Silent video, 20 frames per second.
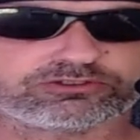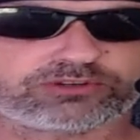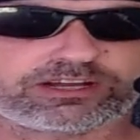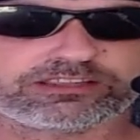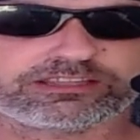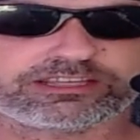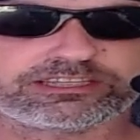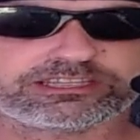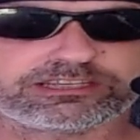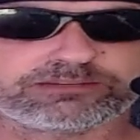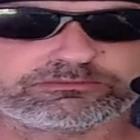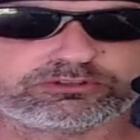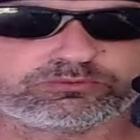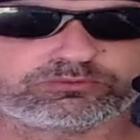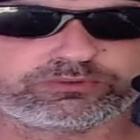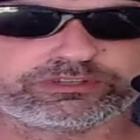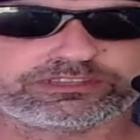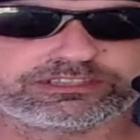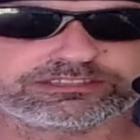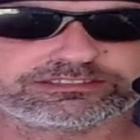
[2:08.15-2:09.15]
So I like him to
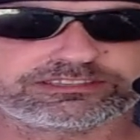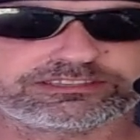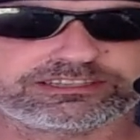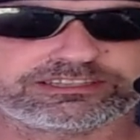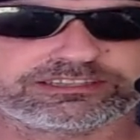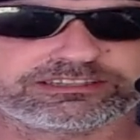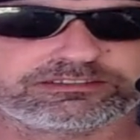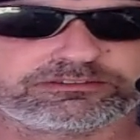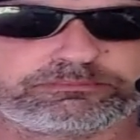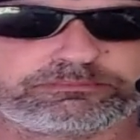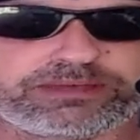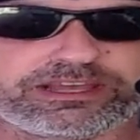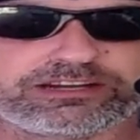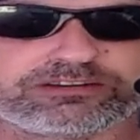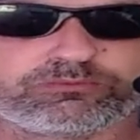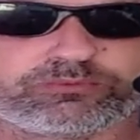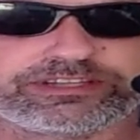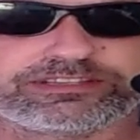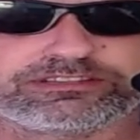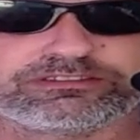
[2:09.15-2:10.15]
win this thing,
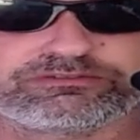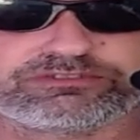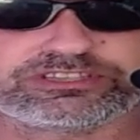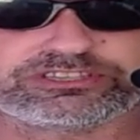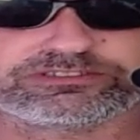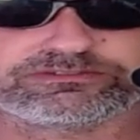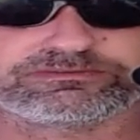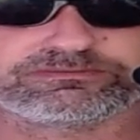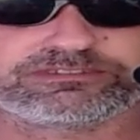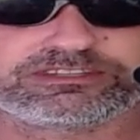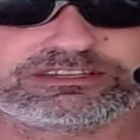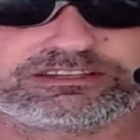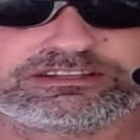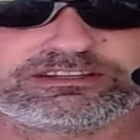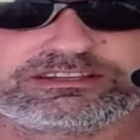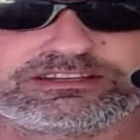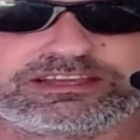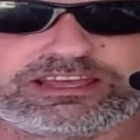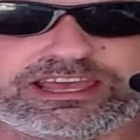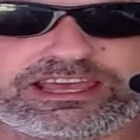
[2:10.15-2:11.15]
bantamweight division
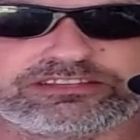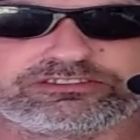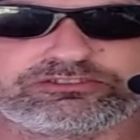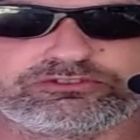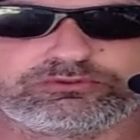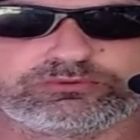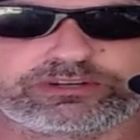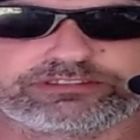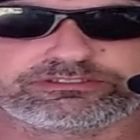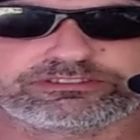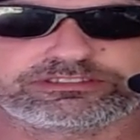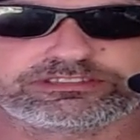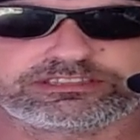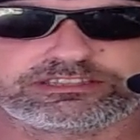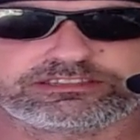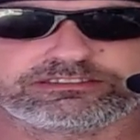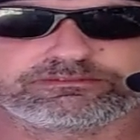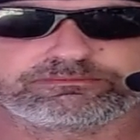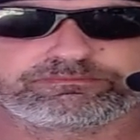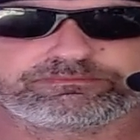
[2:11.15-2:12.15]
at
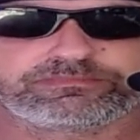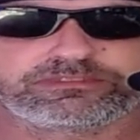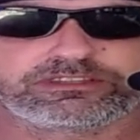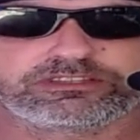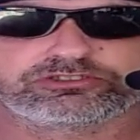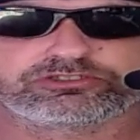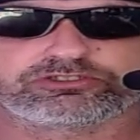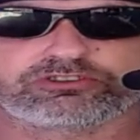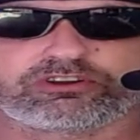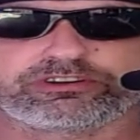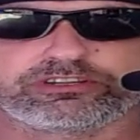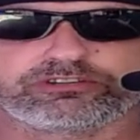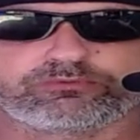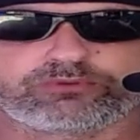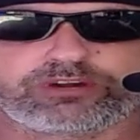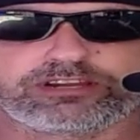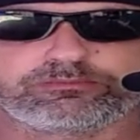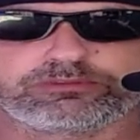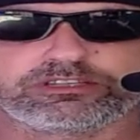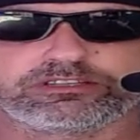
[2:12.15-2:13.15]
UFC Saudi
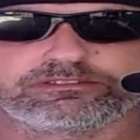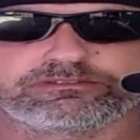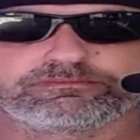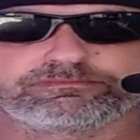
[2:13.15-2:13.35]
Arabia.